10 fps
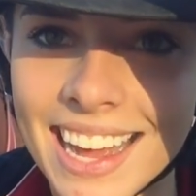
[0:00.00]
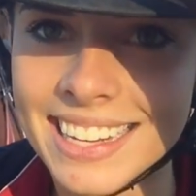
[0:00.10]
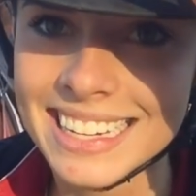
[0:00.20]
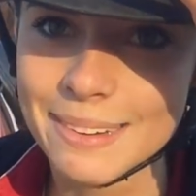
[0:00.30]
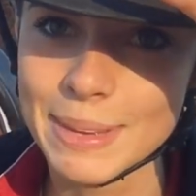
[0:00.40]
I
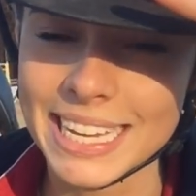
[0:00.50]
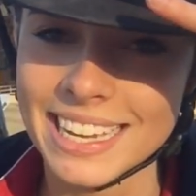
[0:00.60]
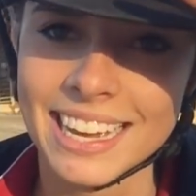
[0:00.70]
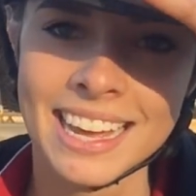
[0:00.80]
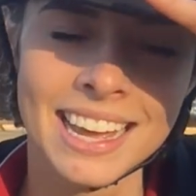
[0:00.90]
need
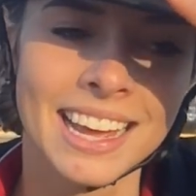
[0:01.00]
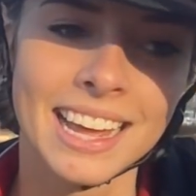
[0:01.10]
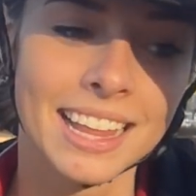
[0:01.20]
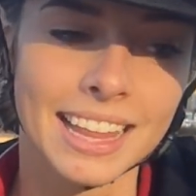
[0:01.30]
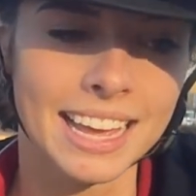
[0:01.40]
me,
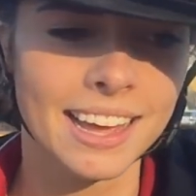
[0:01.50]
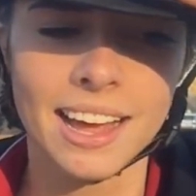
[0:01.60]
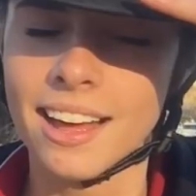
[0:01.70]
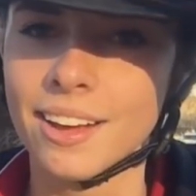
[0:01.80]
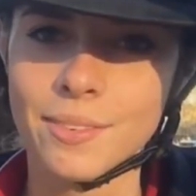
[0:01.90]
like,
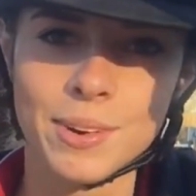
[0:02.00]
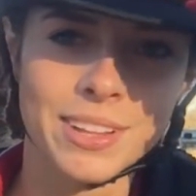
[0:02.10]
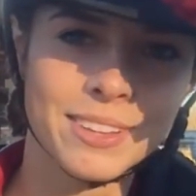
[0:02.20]
what